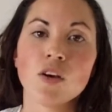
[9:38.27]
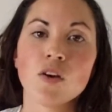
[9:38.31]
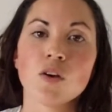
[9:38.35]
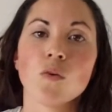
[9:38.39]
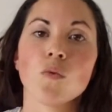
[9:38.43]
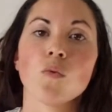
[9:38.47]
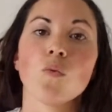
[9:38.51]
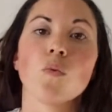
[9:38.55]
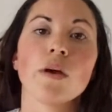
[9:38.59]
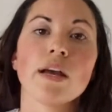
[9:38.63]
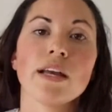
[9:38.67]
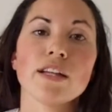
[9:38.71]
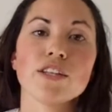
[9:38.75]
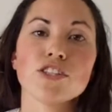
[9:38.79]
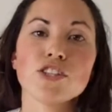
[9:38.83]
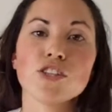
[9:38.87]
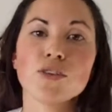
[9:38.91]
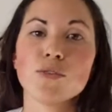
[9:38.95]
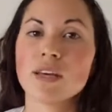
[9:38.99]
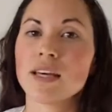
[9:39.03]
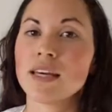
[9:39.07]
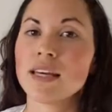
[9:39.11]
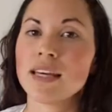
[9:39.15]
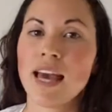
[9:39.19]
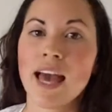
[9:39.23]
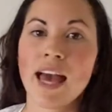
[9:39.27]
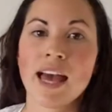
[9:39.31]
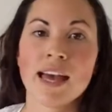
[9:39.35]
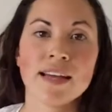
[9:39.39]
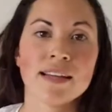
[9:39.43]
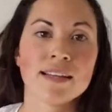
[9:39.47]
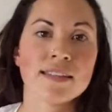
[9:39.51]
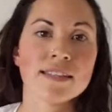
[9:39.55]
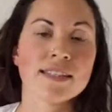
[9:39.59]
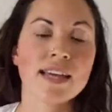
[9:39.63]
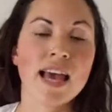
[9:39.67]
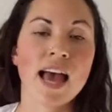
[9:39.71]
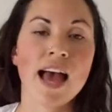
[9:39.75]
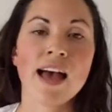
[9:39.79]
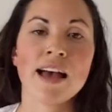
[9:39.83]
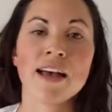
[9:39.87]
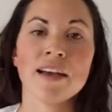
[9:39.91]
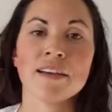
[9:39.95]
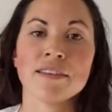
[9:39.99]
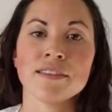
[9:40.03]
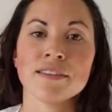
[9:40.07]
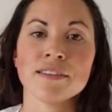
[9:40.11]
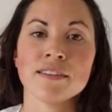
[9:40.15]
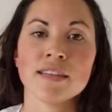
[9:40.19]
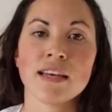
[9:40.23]
which you can get
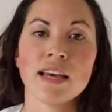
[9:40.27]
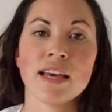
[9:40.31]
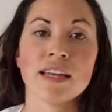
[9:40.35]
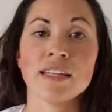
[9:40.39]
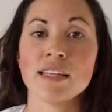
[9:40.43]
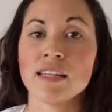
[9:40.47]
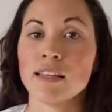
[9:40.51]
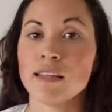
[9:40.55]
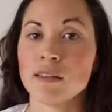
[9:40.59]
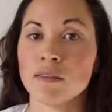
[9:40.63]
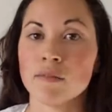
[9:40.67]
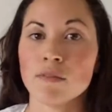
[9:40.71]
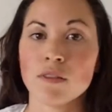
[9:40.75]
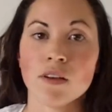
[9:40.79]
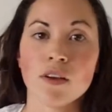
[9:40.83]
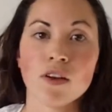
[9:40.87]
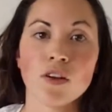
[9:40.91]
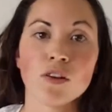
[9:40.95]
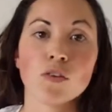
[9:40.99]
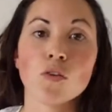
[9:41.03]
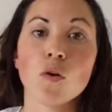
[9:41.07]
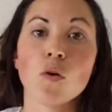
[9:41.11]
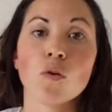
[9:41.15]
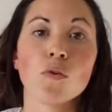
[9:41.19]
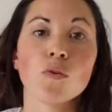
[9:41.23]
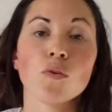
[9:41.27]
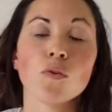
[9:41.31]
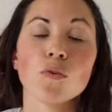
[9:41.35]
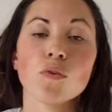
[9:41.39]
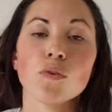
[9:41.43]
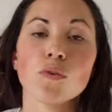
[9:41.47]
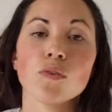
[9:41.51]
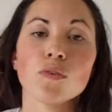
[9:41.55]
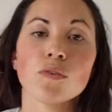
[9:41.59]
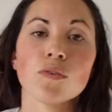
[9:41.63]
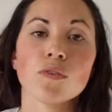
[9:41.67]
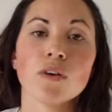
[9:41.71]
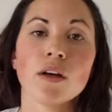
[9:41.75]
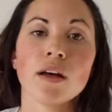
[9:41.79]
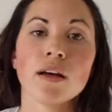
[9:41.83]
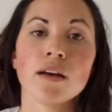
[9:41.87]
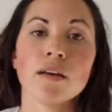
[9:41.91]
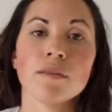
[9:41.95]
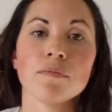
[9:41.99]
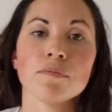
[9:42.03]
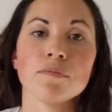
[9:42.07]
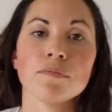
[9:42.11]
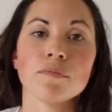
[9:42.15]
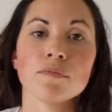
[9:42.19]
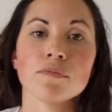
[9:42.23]
at any local
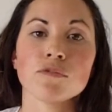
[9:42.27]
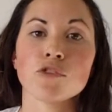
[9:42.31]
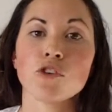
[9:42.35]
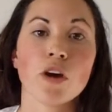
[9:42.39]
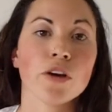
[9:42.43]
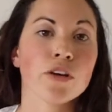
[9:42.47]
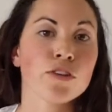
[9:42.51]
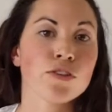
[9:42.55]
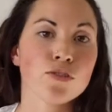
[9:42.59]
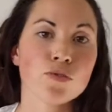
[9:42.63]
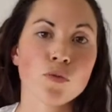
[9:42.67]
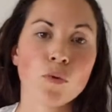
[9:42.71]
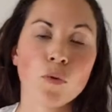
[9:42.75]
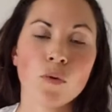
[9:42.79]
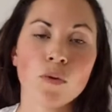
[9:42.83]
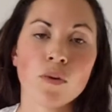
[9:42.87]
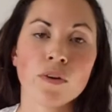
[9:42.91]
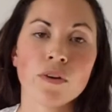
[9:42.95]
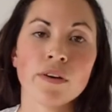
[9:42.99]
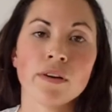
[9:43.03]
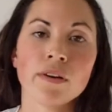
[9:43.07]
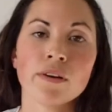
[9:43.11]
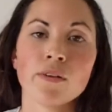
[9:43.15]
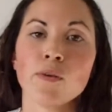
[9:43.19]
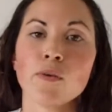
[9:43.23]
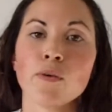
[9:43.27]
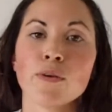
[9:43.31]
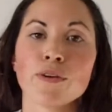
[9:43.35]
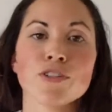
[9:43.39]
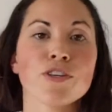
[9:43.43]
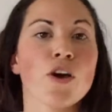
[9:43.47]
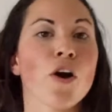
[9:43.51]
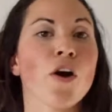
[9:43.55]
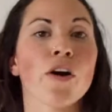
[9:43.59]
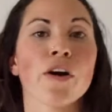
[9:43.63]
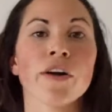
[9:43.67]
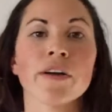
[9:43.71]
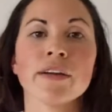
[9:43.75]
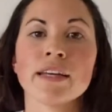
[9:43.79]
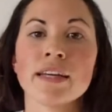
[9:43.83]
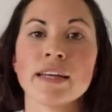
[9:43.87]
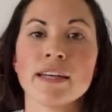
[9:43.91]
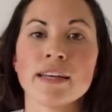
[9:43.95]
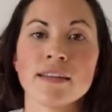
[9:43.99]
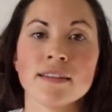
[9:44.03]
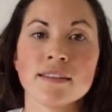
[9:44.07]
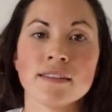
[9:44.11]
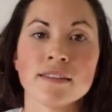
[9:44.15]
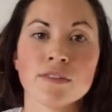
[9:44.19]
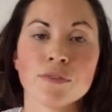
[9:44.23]
drugstore or
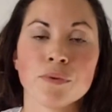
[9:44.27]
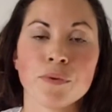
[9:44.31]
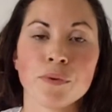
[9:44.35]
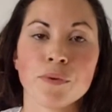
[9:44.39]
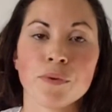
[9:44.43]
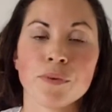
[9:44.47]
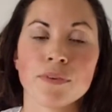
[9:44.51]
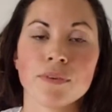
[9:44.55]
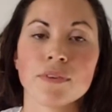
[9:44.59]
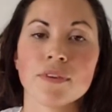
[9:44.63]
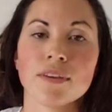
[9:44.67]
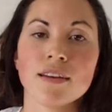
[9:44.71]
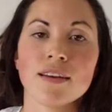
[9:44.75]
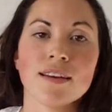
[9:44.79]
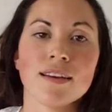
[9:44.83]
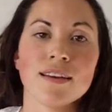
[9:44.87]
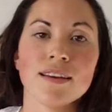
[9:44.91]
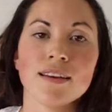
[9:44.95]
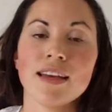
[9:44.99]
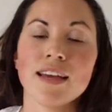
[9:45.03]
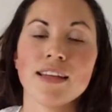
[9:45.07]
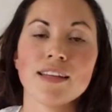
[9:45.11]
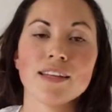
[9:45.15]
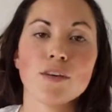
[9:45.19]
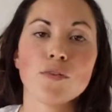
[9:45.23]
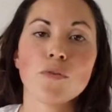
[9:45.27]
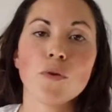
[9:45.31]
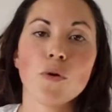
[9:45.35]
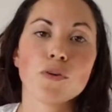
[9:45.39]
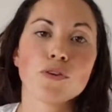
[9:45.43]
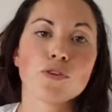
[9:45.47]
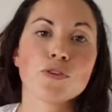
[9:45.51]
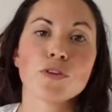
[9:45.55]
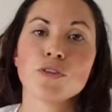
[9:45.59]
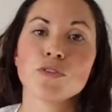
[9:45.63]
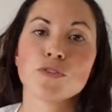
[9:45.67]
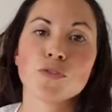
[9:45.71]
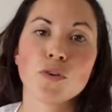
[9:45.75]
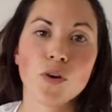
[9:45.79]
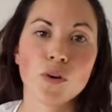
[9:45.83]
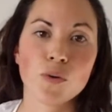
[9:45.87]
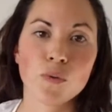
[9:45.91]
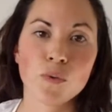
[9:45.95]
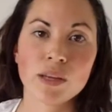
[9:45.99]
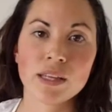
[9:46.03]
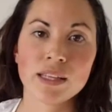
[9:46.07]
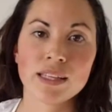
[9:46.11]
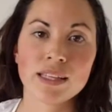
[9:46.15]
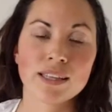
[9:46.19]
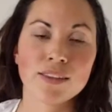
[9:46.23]
Target or any grocery store.
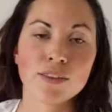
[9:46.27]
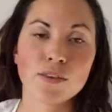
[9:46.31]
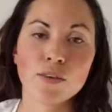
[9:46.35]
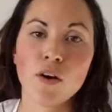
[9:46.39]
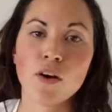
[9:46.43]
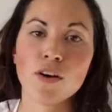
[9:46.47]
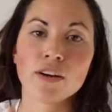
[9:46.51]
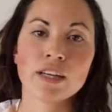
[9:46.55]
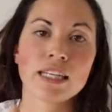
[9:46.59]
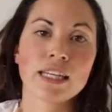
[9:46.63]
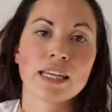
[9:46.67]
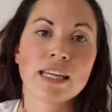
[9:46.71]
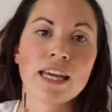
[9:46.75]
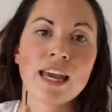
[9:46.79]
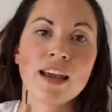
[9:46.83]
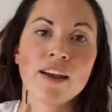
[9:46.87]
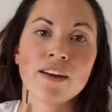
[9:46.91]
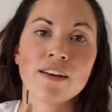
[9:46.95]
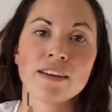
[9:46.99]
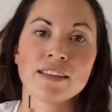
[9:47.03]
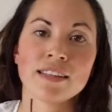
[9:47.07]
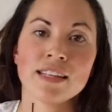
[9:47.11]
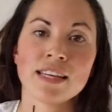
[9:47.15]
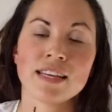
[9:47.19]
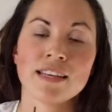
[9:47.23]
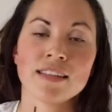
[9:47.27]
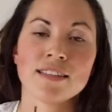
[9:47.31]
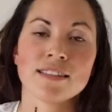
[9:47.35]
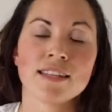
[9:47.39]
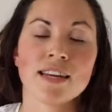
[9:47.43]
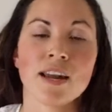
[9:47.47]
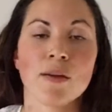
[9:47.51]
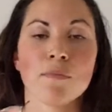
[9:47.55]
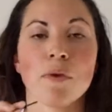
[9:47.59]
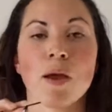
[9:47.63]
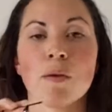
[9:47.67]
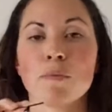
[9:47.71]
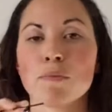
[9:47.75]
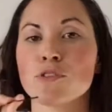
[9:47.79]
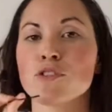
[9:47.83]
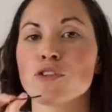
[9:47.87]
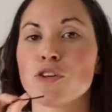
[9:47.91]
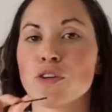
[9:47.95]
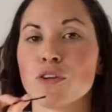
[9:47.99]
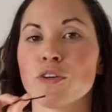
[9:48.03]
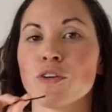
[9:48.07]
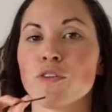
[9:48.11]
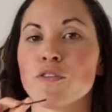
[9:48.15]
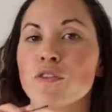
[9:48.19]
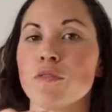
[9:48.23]
Really, they're all going to carry these, and I'm
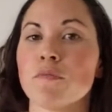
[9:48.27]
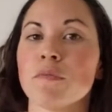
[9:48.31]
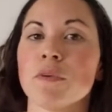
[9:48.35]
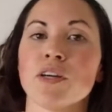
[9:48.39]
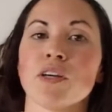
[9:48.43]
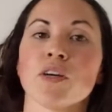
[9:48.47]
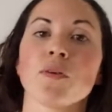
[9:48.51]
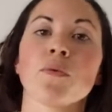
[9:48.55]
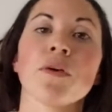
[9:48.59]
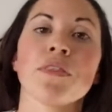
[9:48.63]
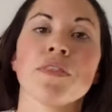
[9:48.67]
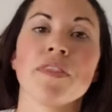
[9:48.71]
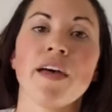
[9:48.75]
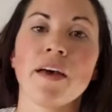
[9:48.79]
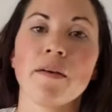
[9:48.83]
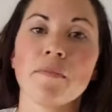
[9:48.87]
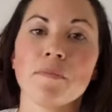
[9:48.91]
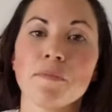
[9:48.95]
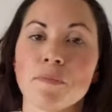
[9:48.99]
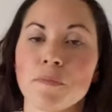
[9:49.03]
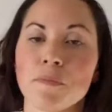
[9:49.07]
sure you're familiar with them.